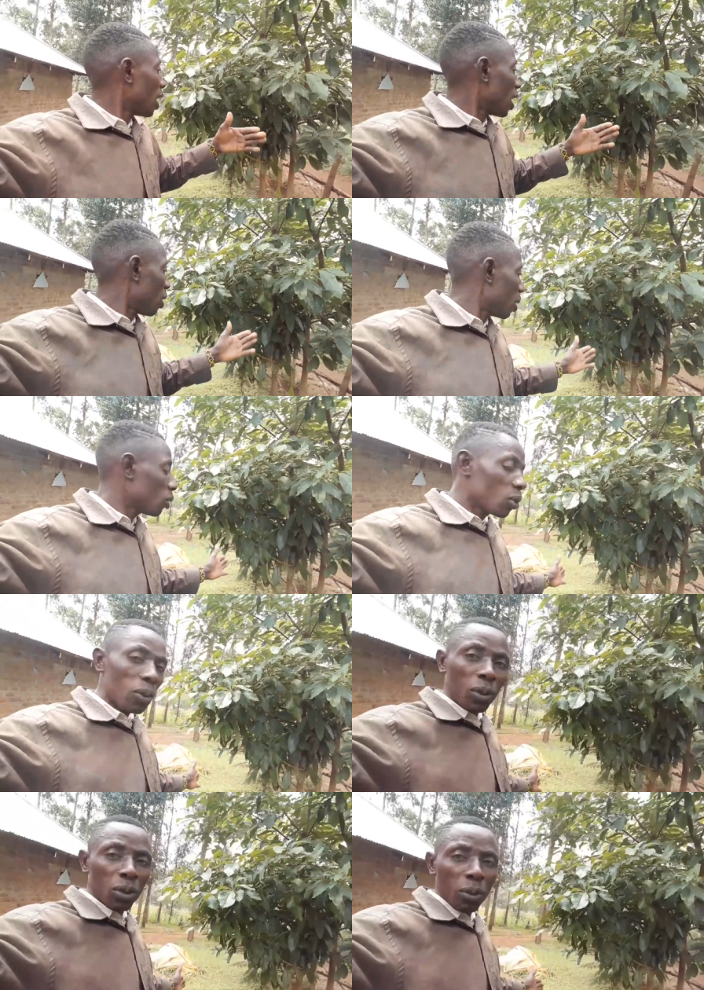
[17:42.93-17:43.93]
I want
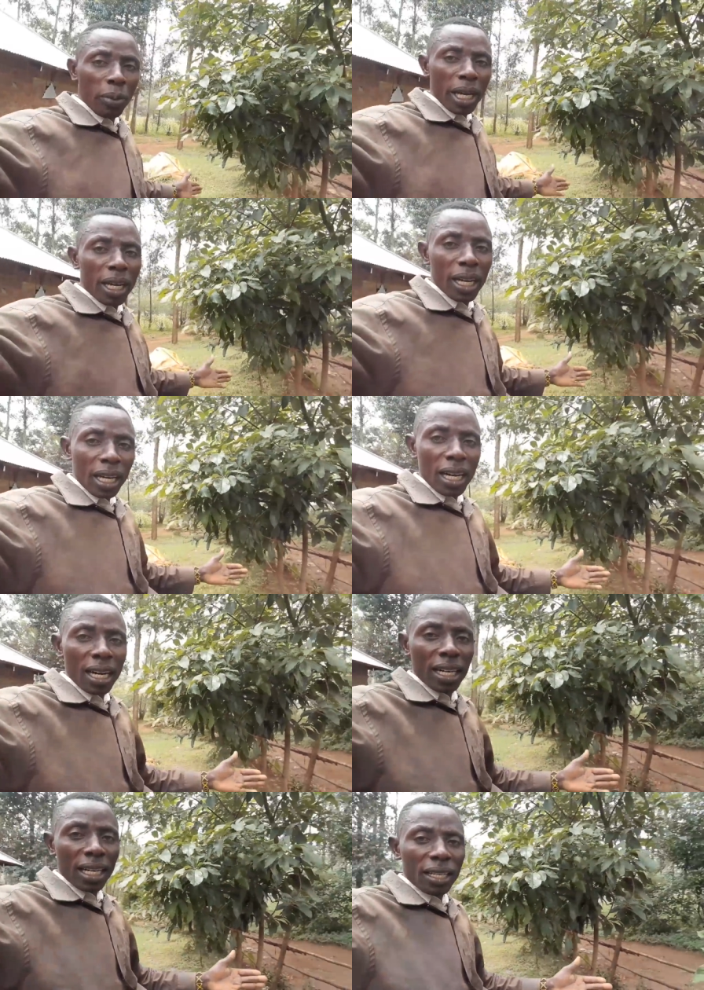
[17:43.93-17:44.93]
to make
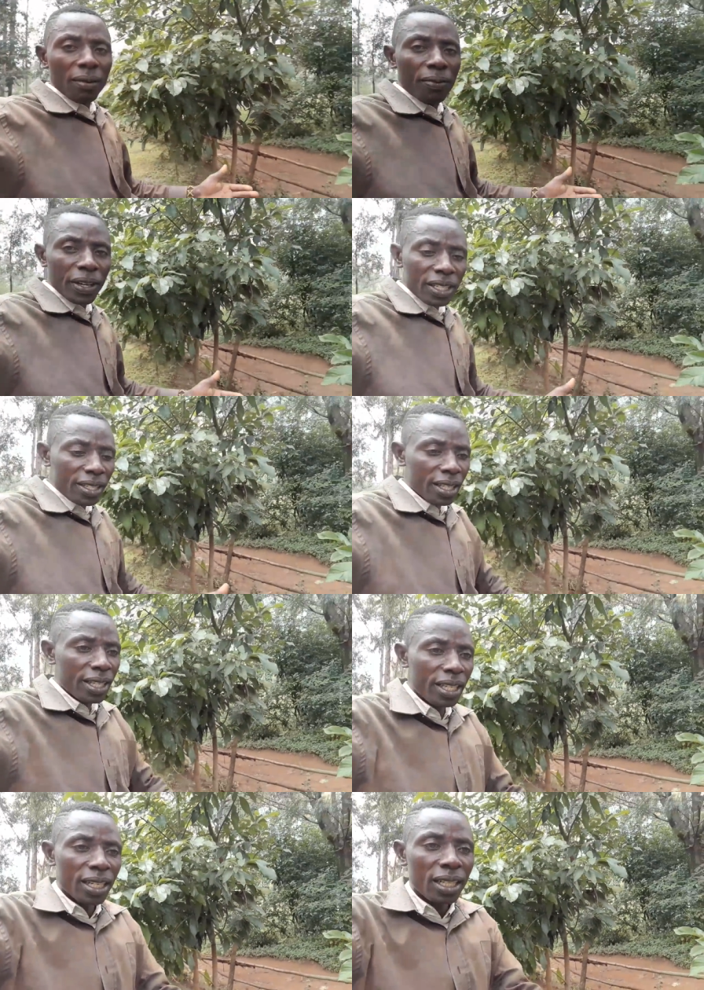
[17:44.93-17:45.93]
another fence
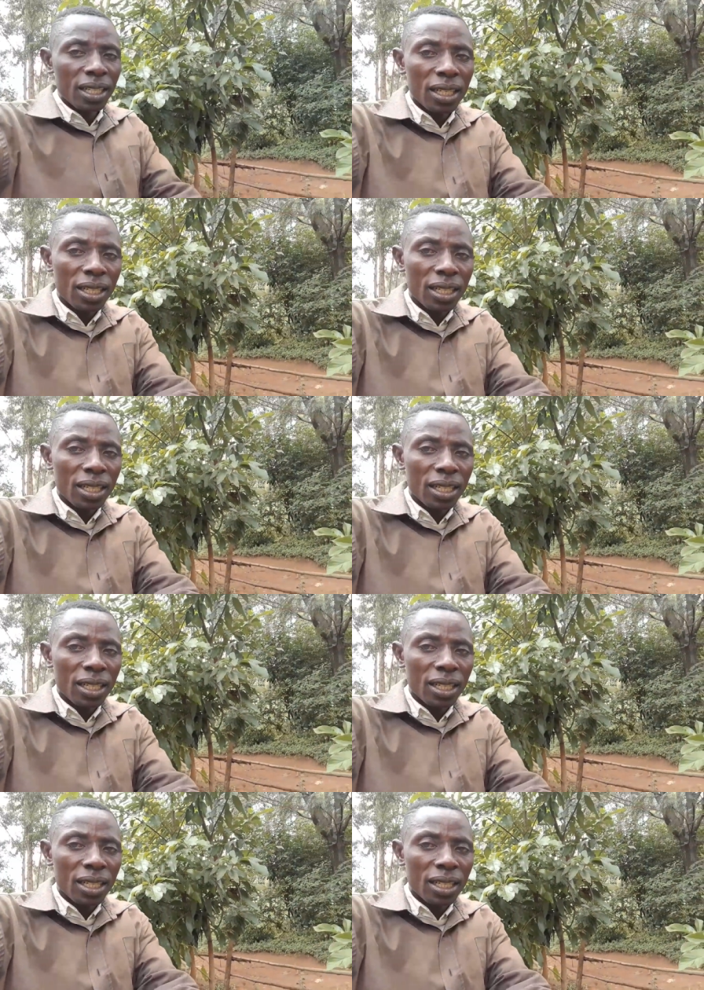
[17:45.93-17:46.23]
here